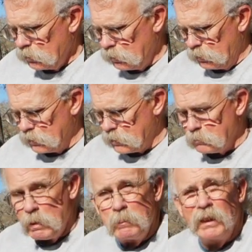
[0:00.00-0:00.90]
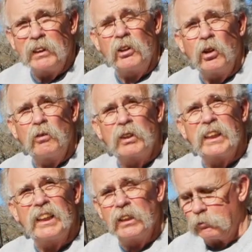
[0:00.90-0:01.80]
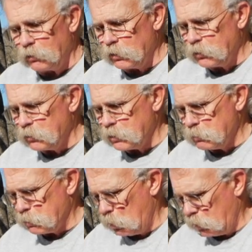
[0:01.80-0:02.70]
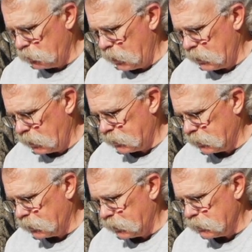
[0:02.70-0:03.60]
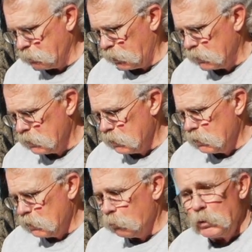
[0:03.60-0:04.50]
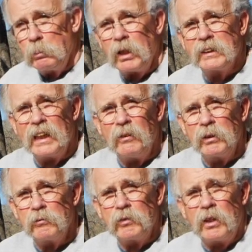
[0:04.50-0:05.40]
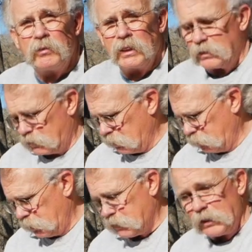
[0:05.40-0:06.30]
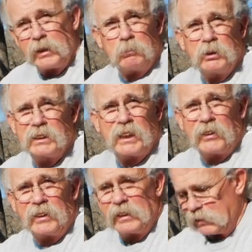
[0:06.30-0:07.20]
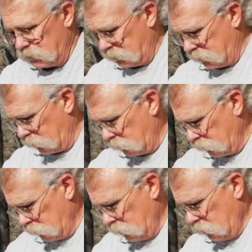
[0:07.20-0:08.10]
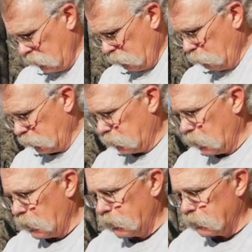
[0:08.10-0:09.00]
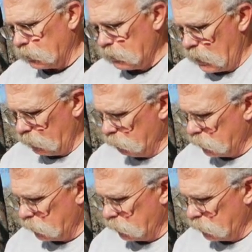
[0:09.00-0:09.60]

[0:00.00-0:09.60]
This is maybe a little overkill if you're just doing some small day hikes and things, but we bought that one and found it. We just ended up just carrying it. So, but there's a lot of them.